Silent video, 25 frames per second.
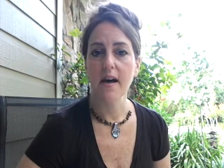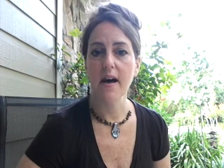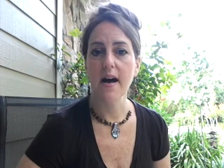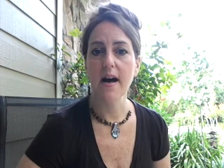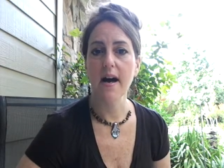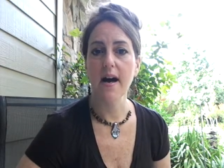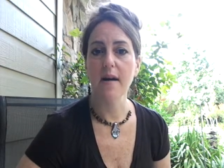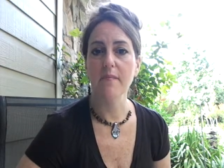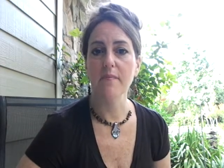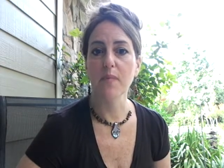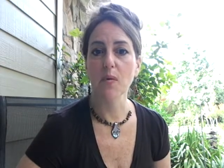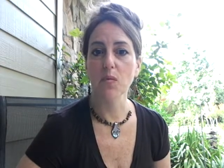
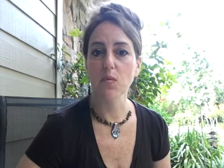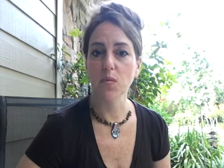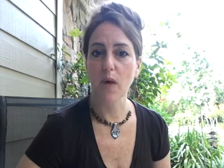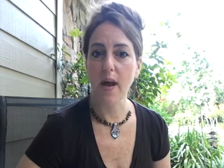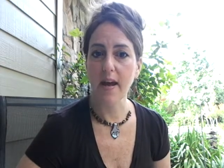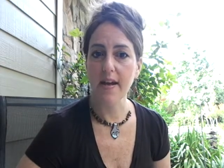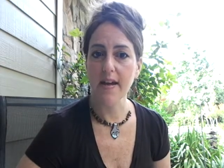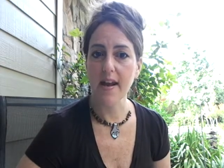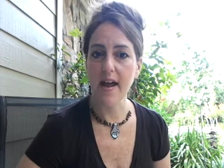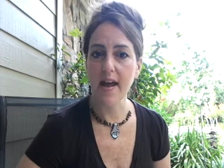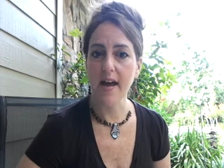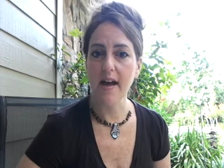But
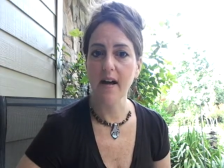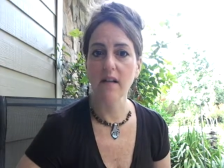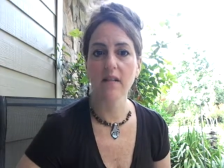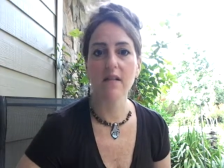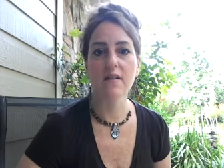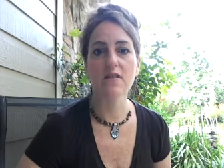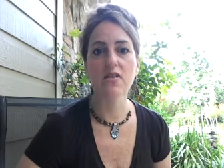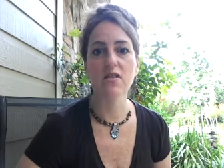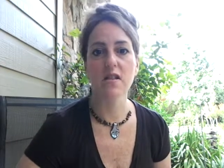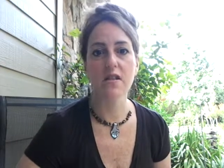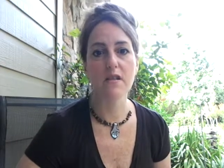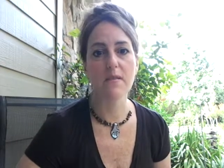right now,
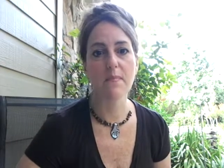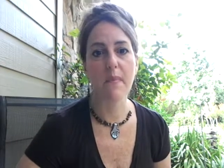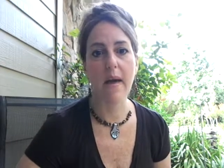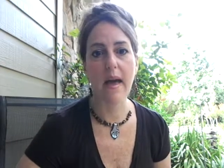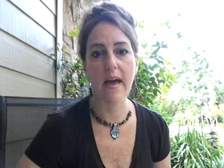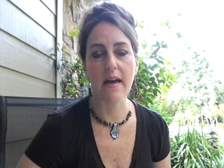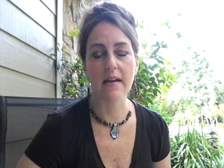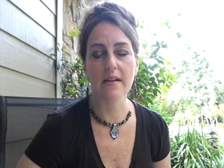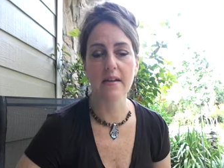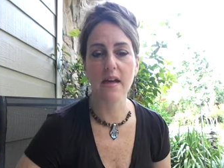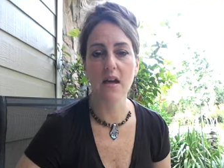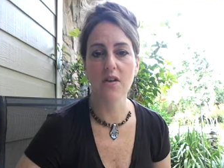let's just
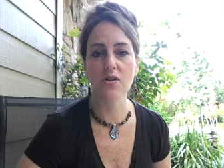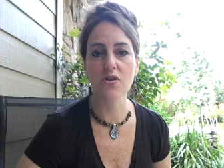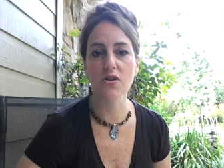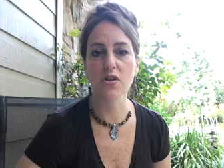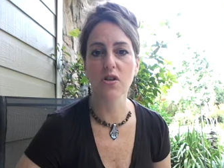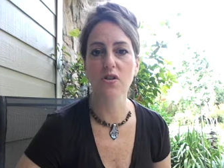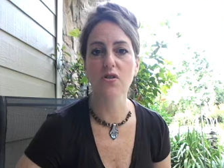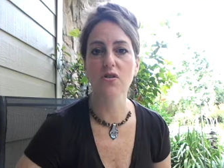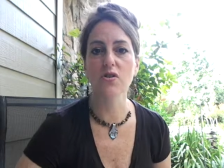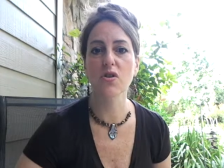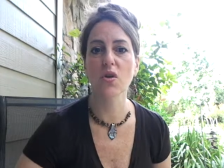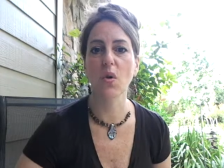pay
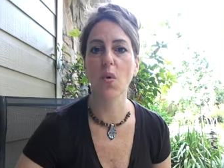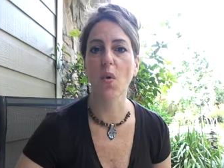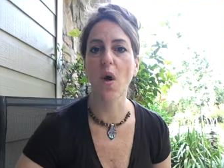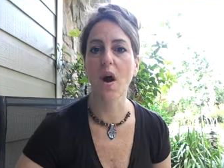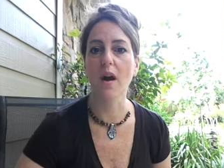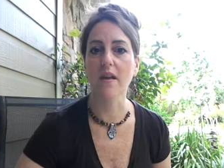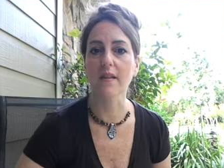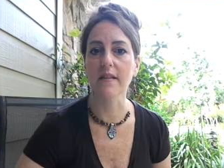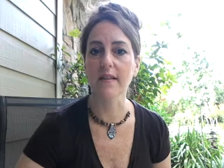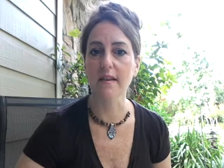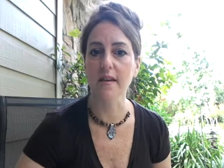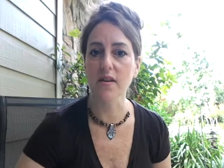attention to
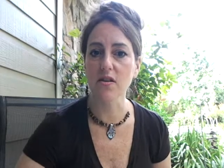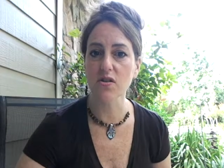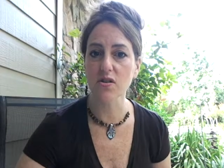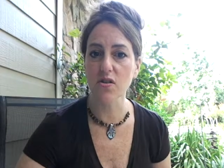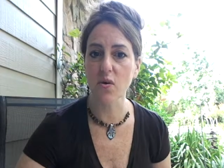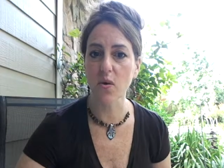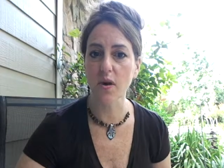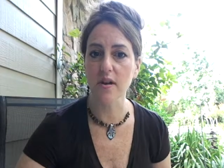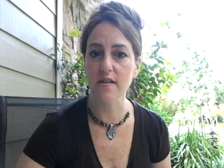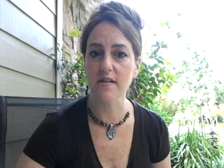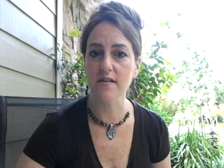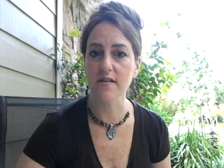our lean
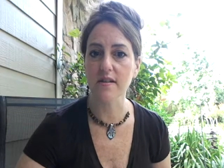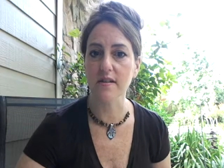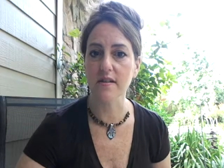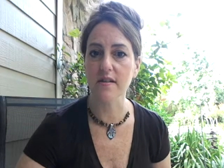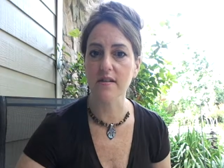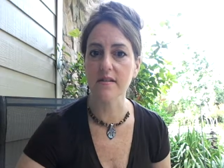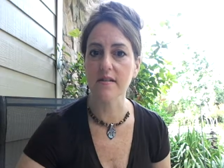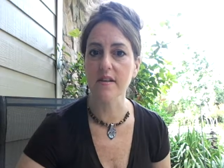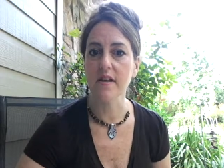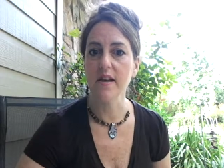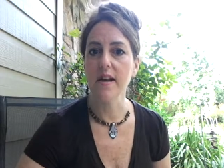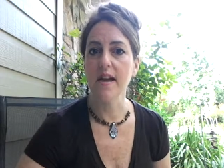
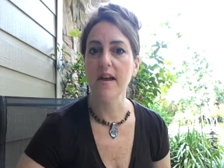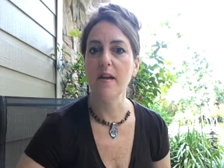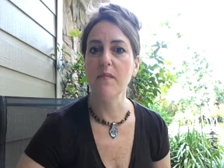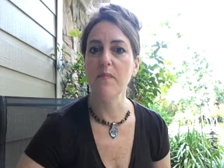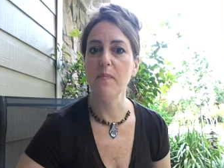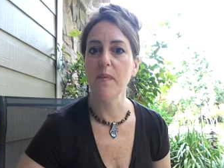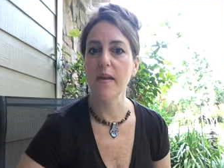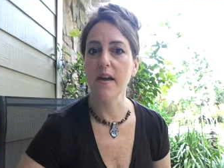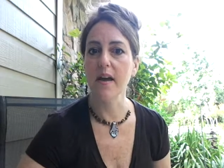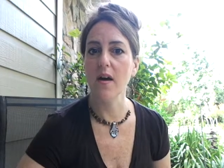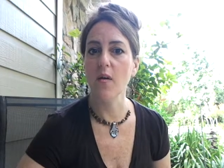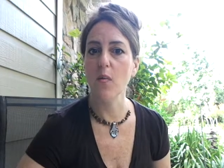choices
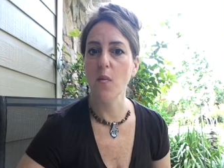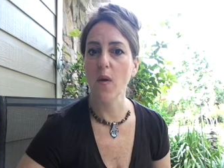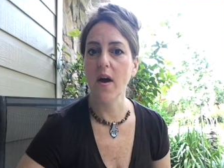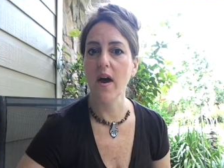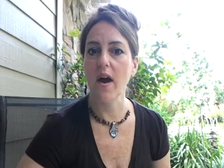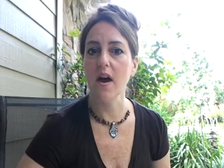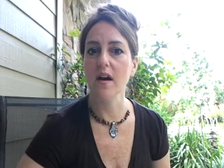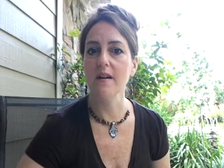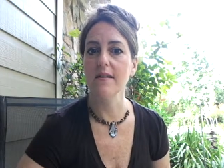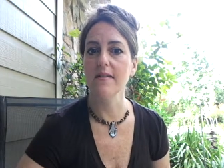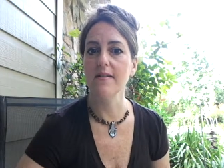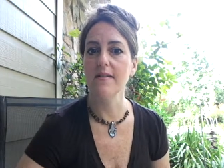and being
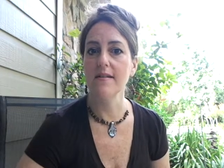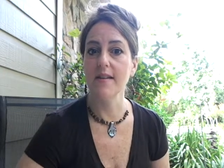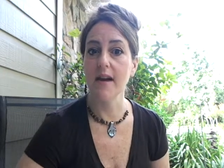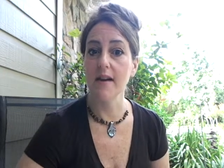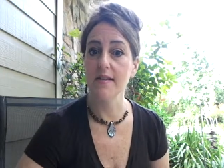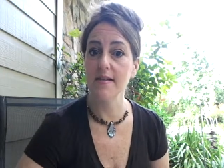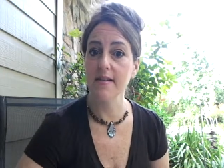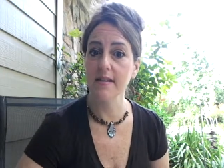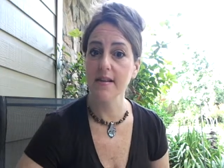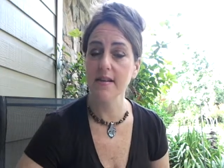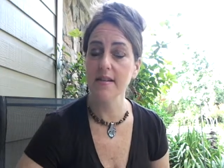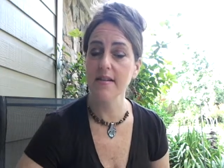aware,
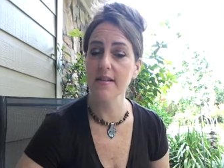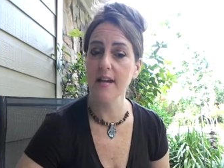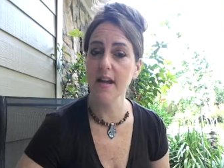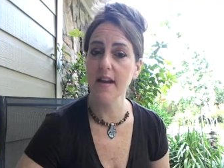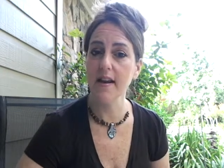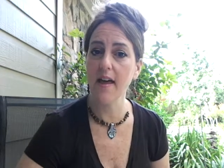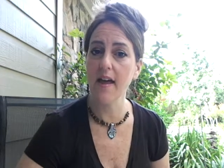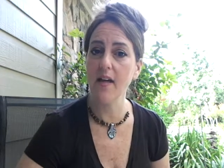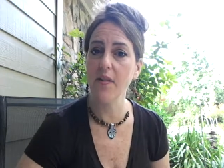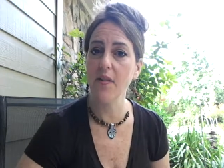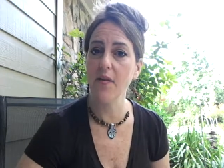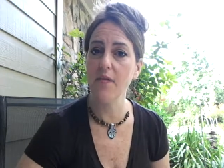does it contain
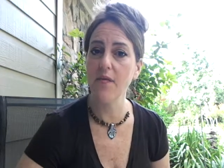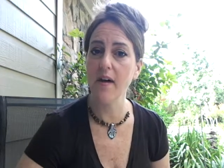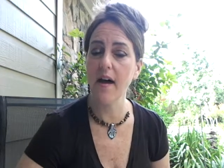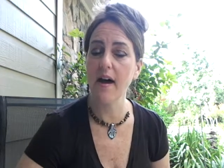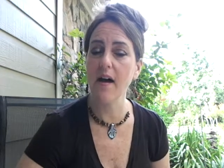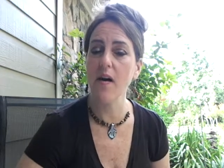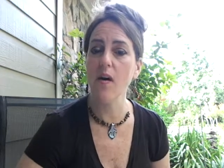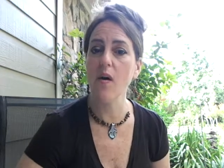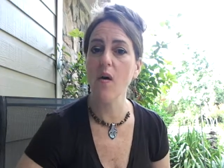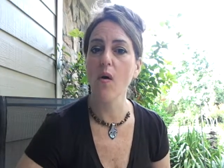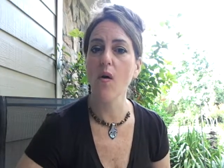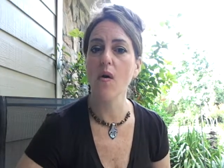a healthy
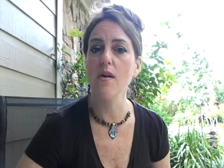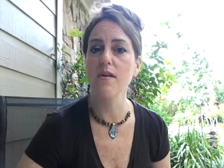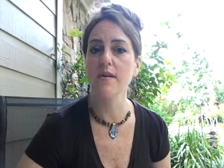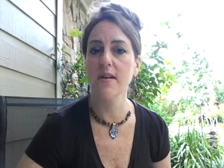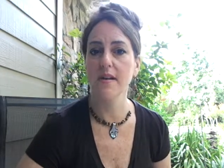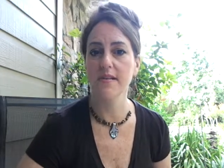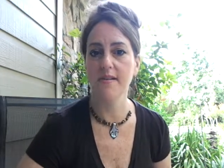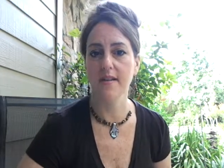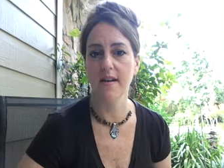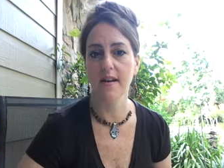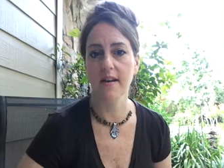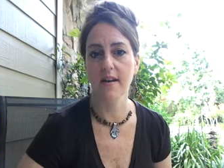fat or
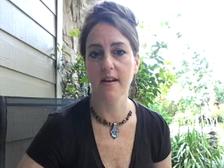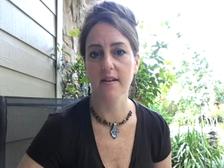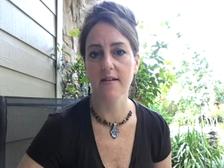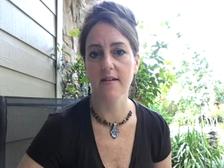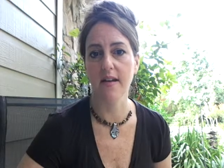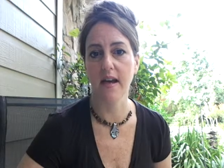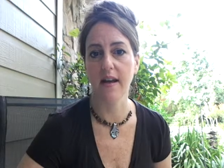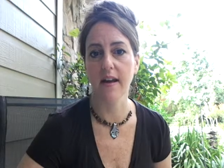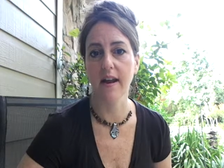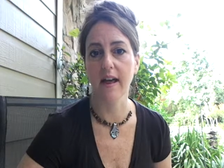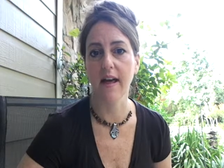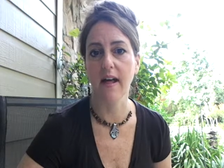doesn't it
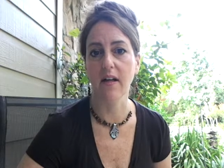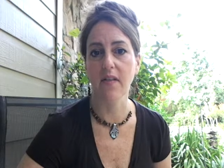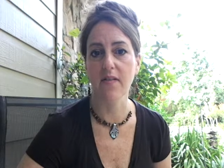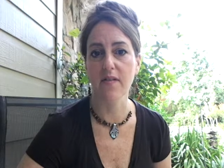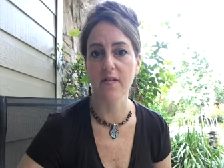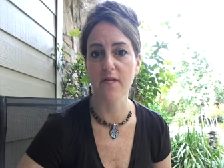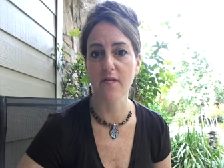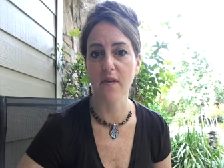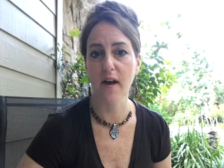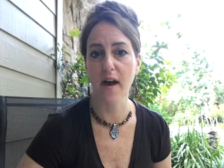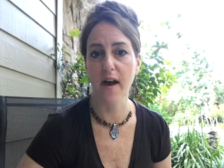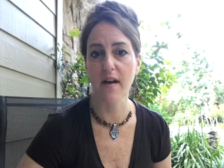contain a
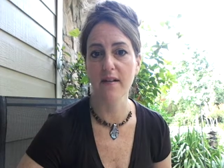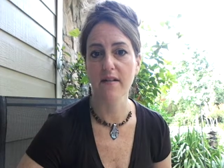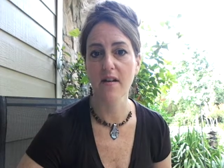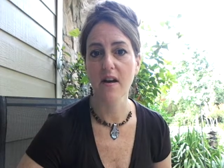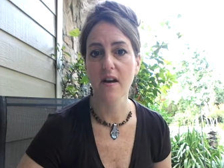healthy fat?